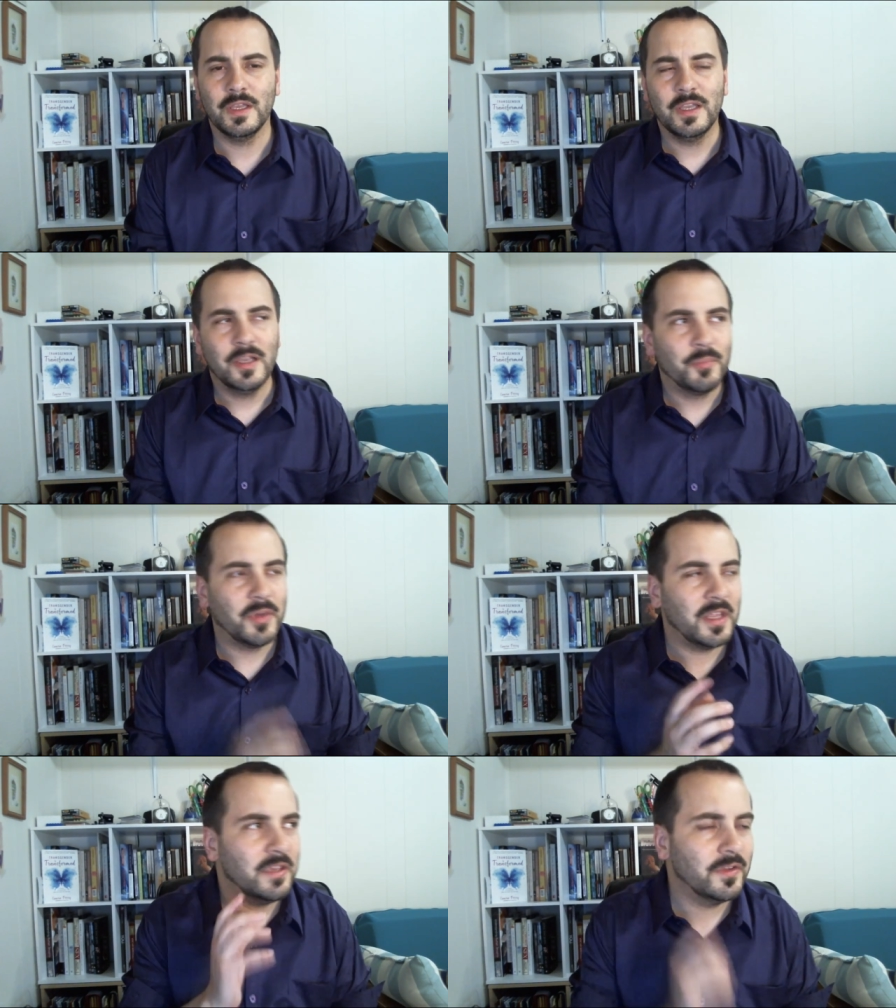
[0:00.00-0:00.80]

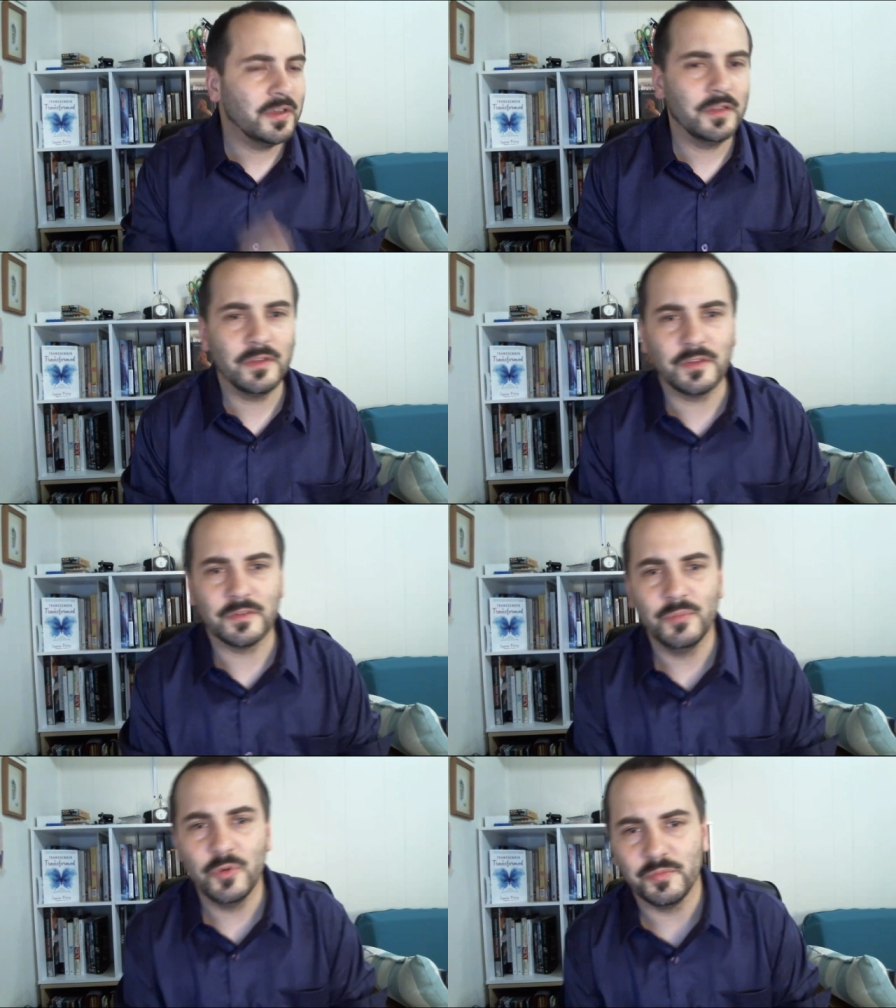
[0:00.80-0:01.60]
But even in
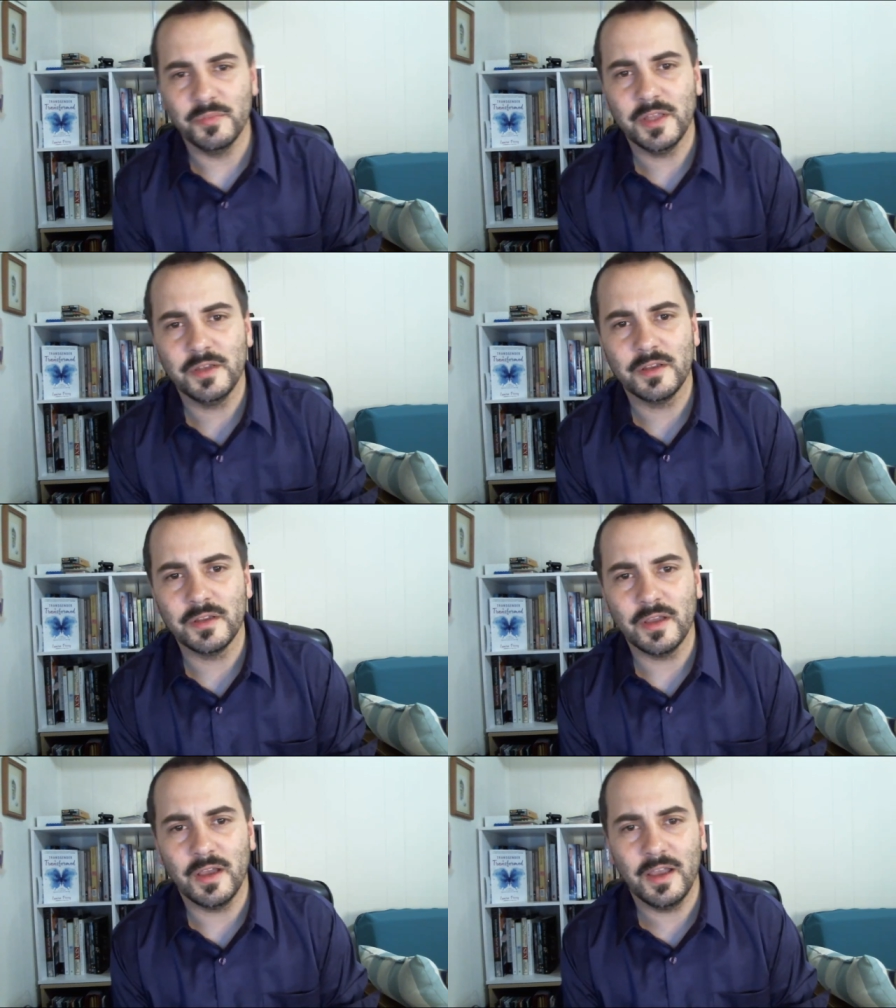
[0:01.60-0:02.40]
this movement,
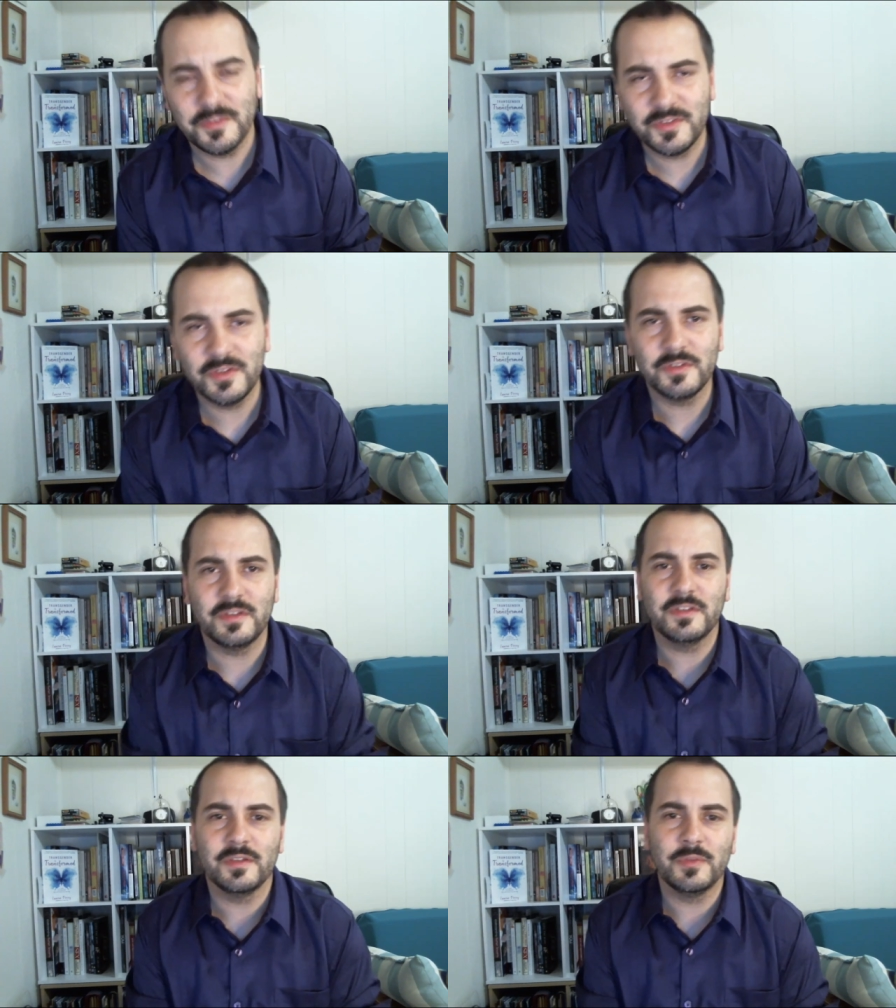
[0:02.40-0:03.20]
I still
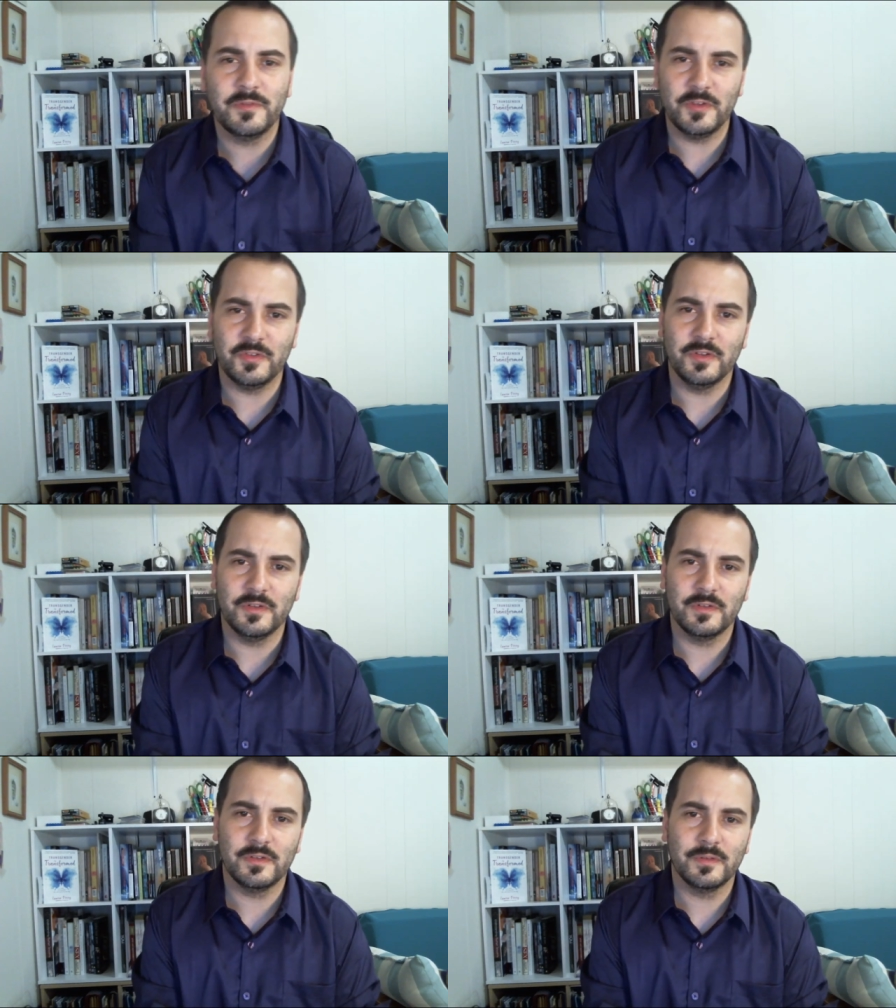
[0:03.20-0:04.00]
see some
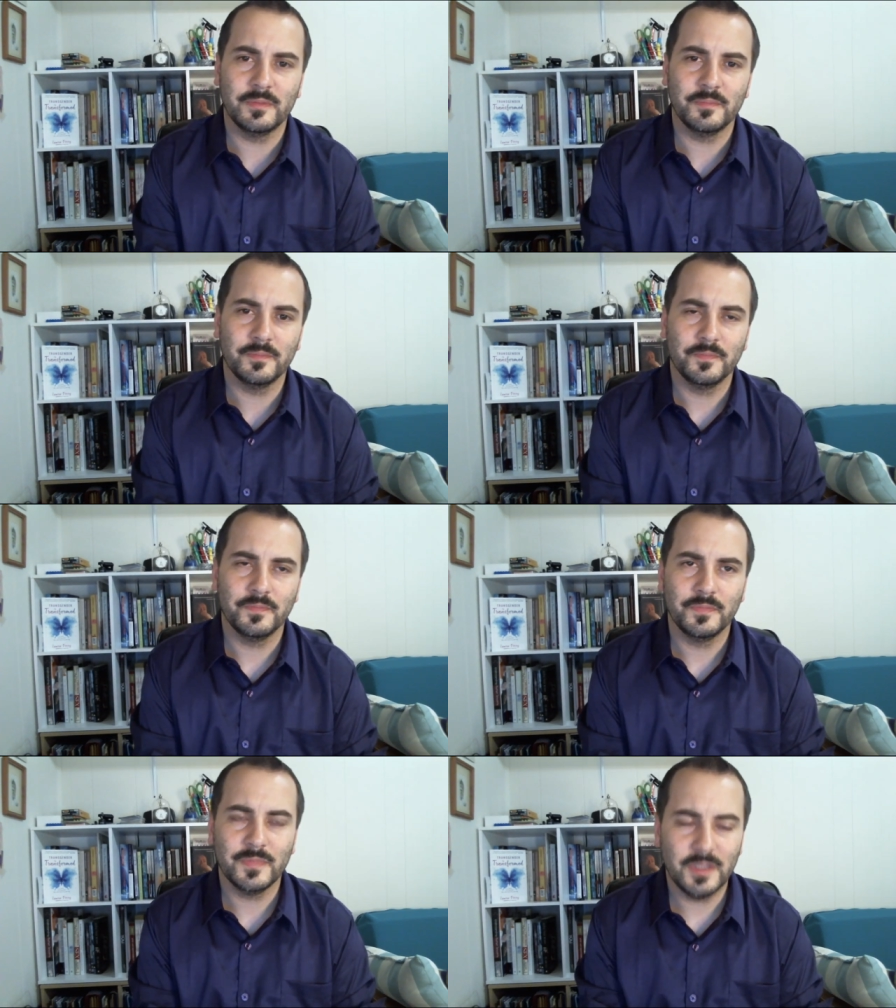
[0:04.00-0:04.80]
divisions.
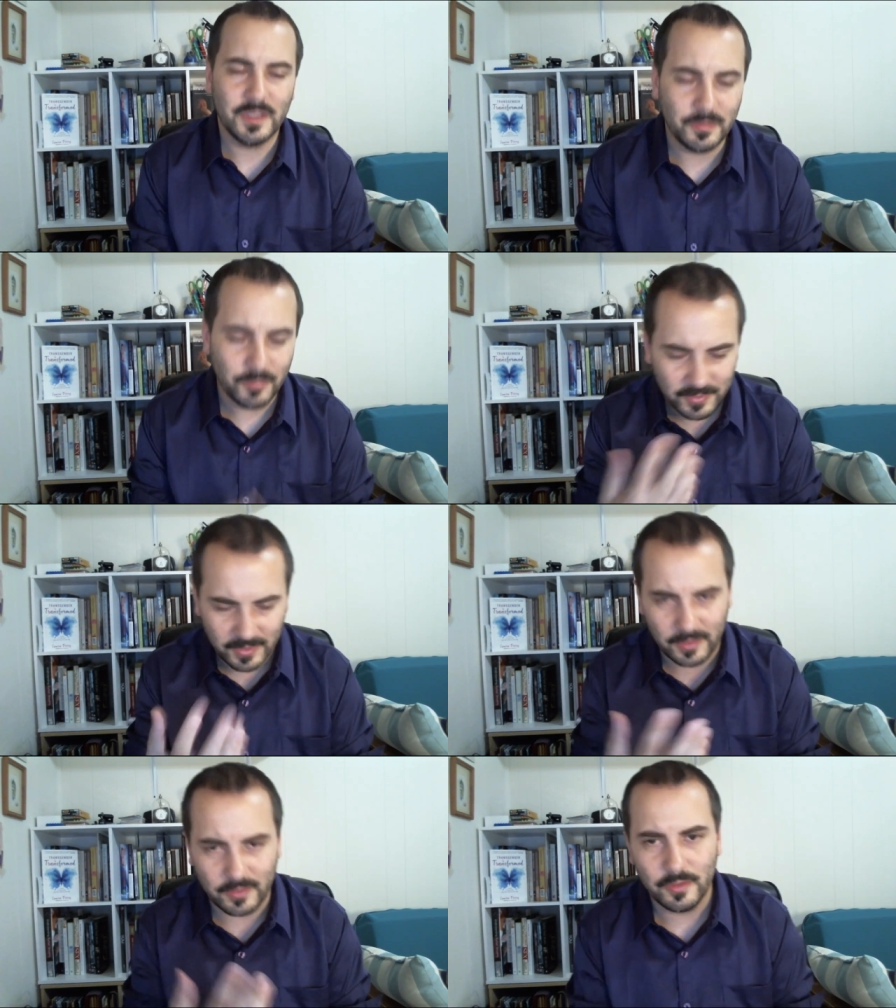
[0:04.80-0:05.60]
In
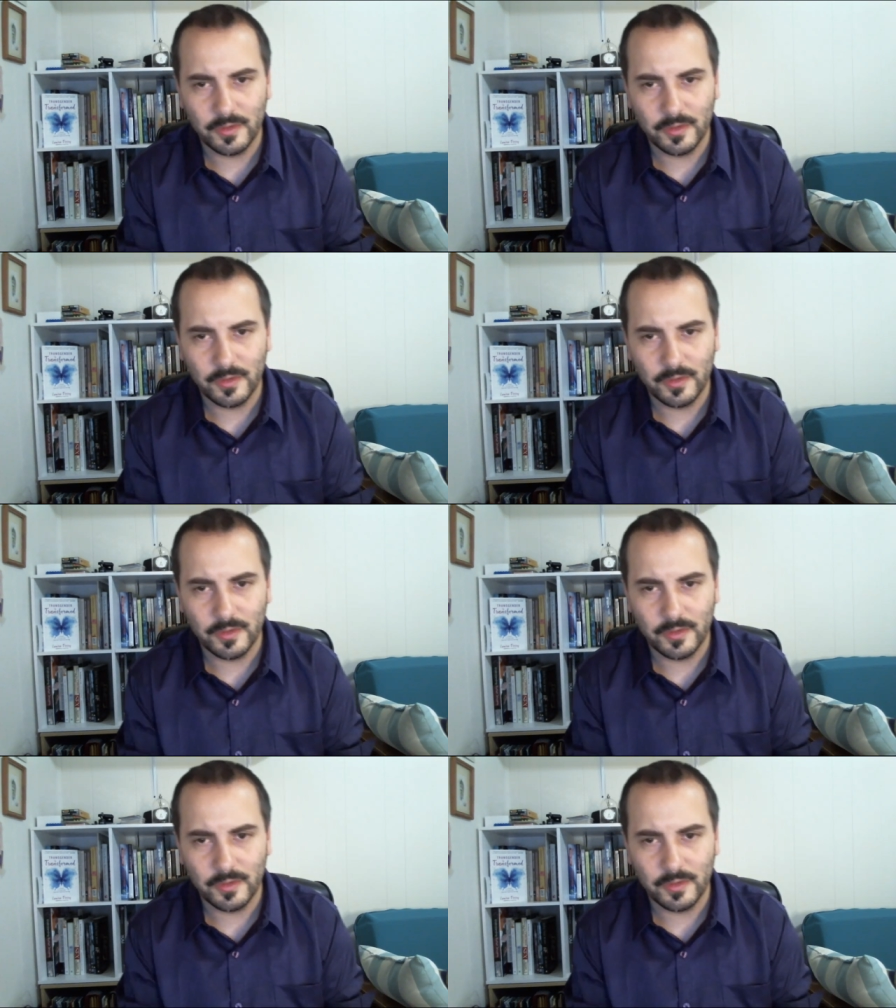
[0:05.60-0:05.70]
particular,